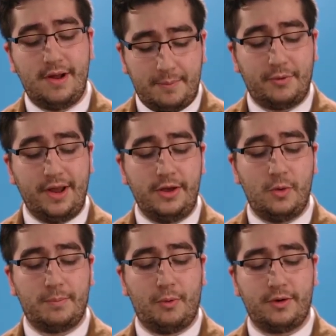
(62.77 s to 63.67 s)
and bringing
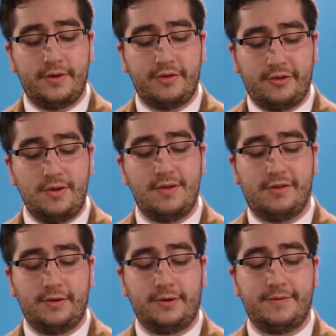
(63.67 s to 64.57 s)
your board to the students
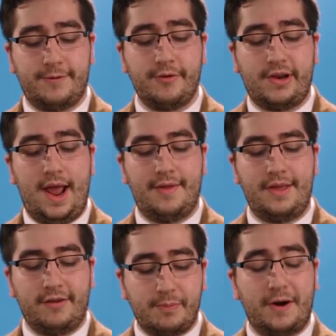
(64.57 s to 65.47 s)
to learn firsthand
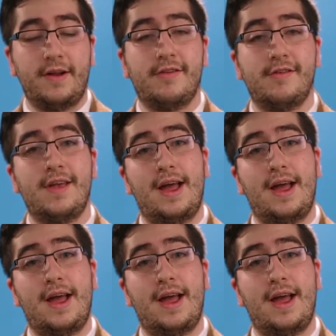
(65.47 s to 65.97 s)
the experiences